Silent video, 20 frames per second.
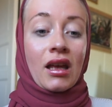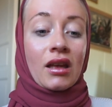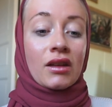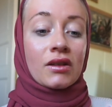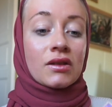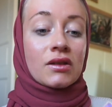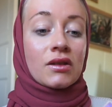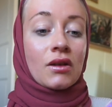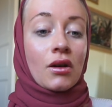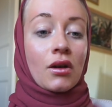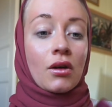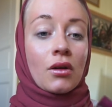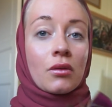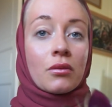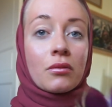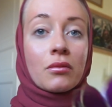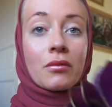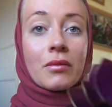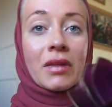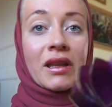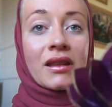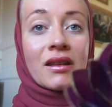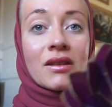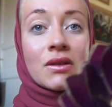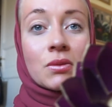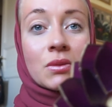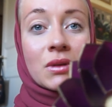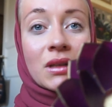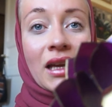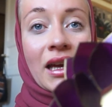So, but
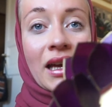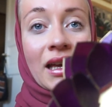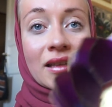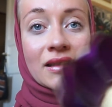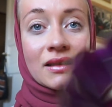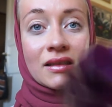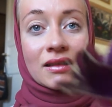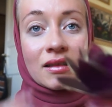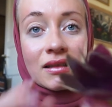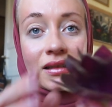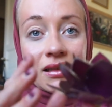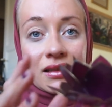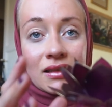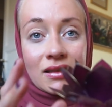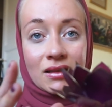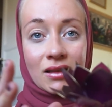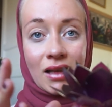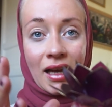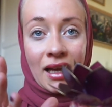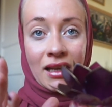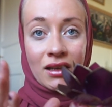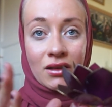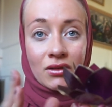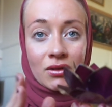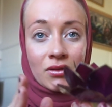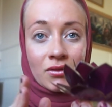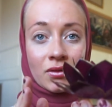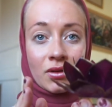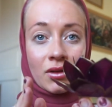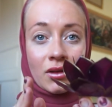this one has, it's kind
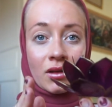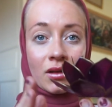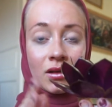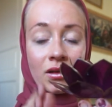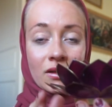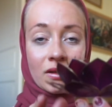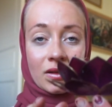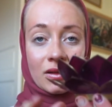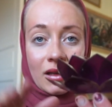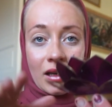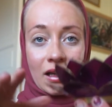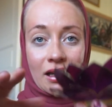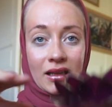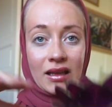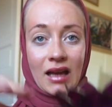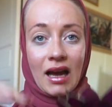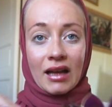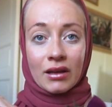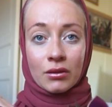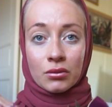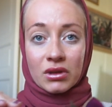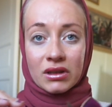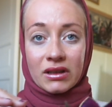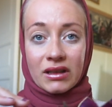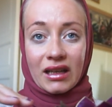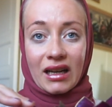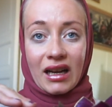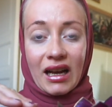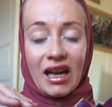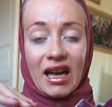of, the other one
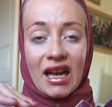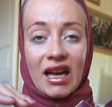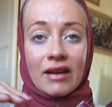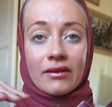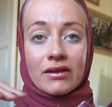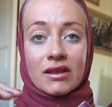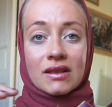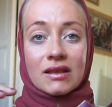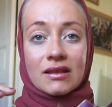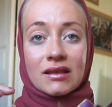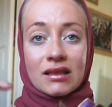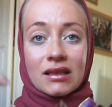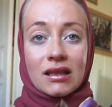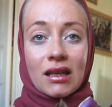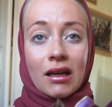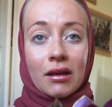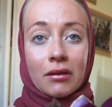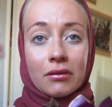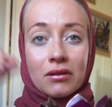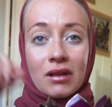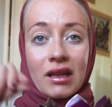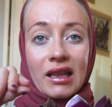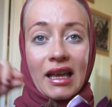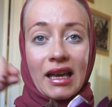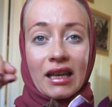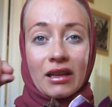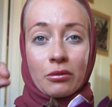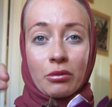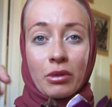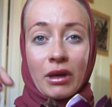that I have is in a
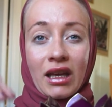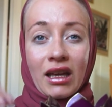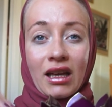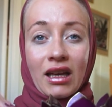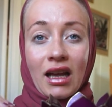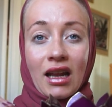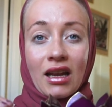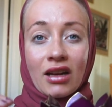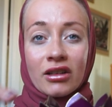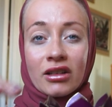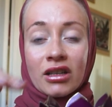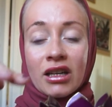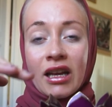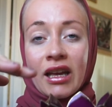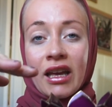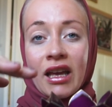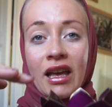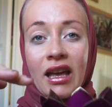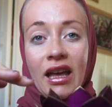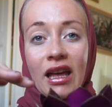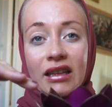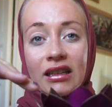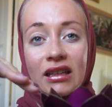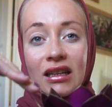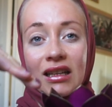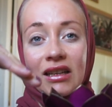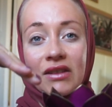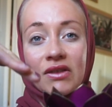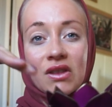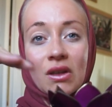light pink color, and the
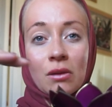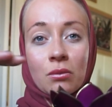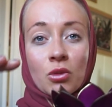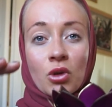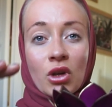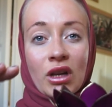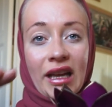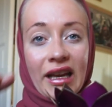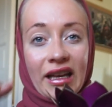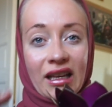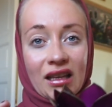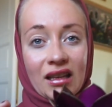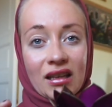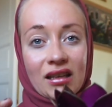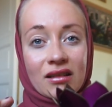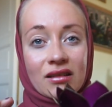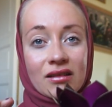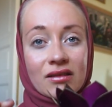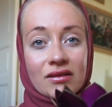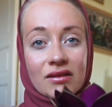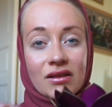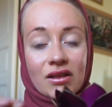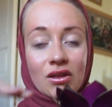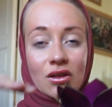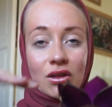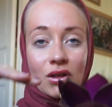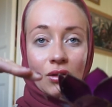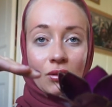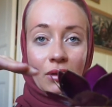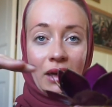leaves are more like, you
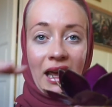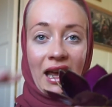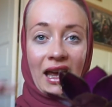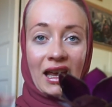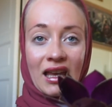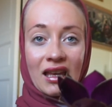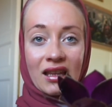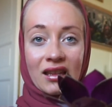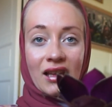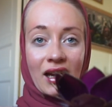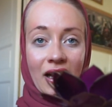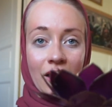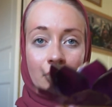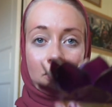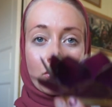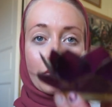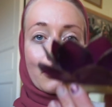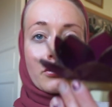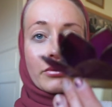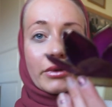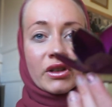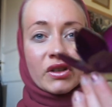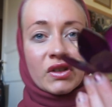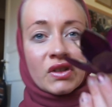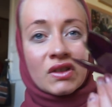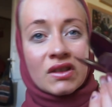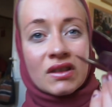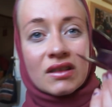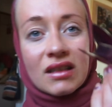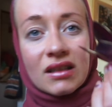know, hanging down,
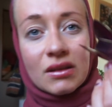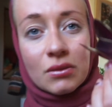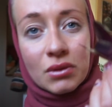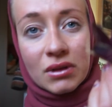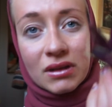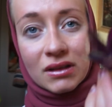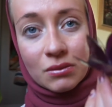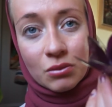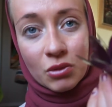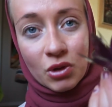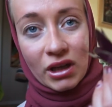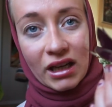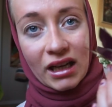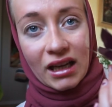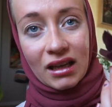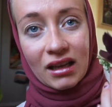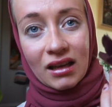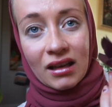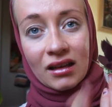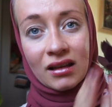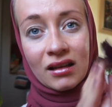versus this one is more like